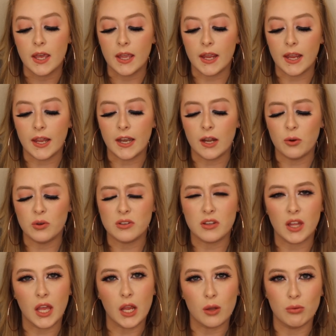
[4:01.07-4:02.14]
And I was
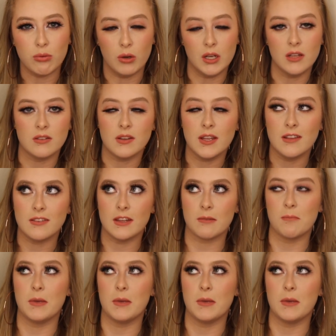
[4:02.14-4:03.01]
like, what is this? Like,